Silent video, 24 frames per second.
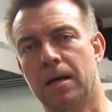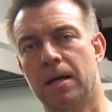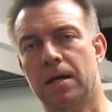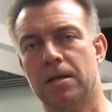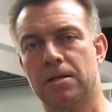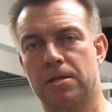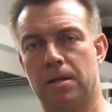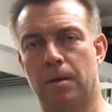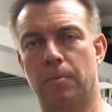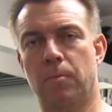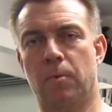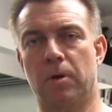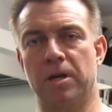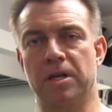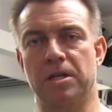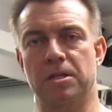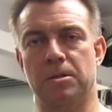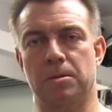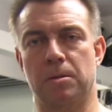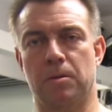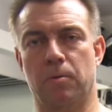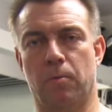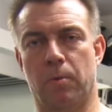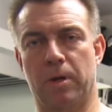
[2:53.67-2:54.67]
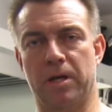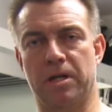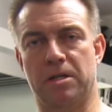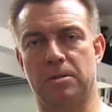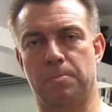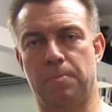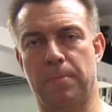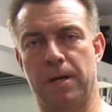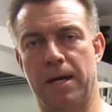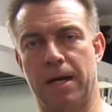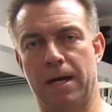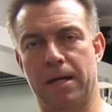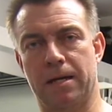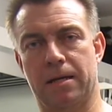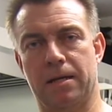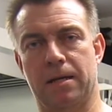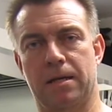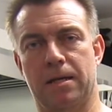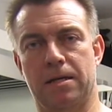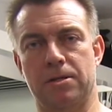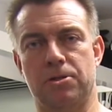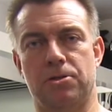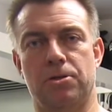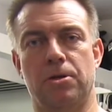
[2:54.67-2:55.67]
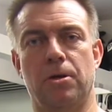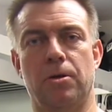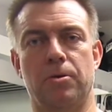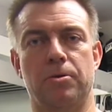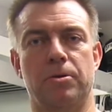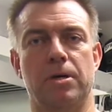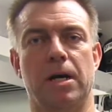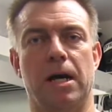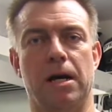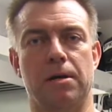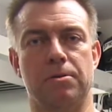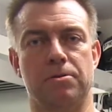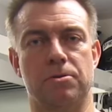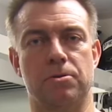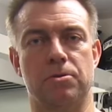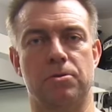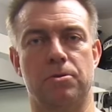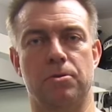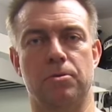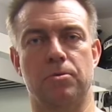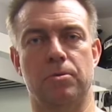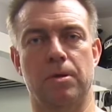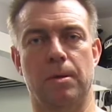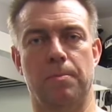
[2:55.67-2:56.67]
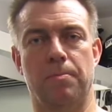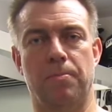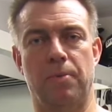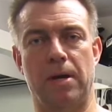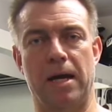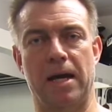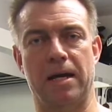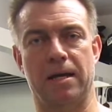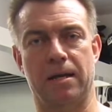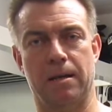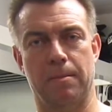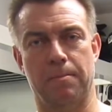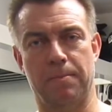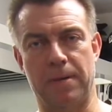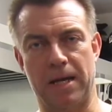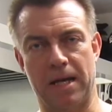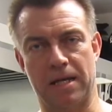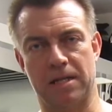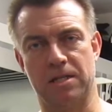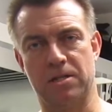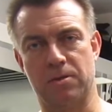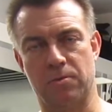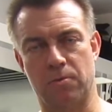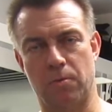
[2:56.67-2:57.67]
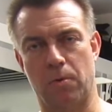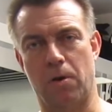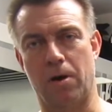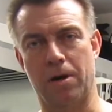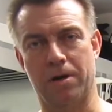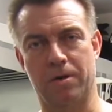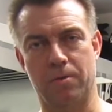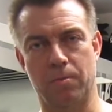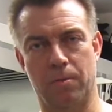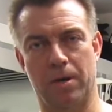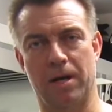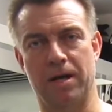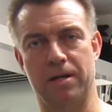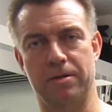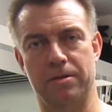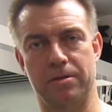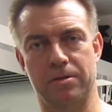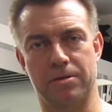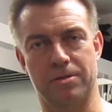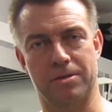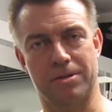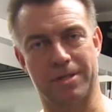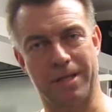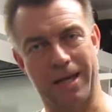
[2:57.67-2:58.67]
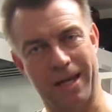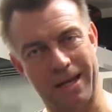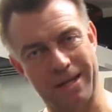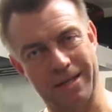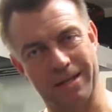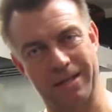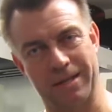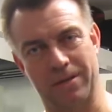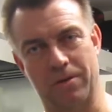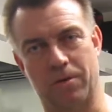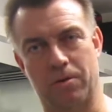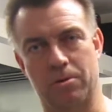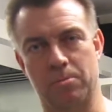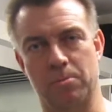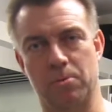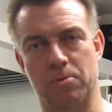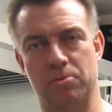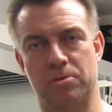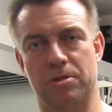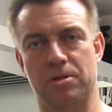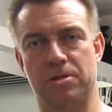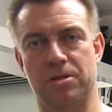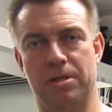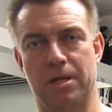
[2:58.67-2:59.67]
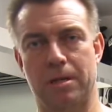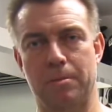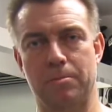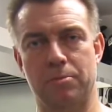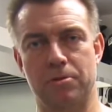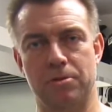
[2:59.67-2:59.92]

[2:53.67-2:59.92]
Some weeks back I showed you how to do a back shrug, where you stand in almost the same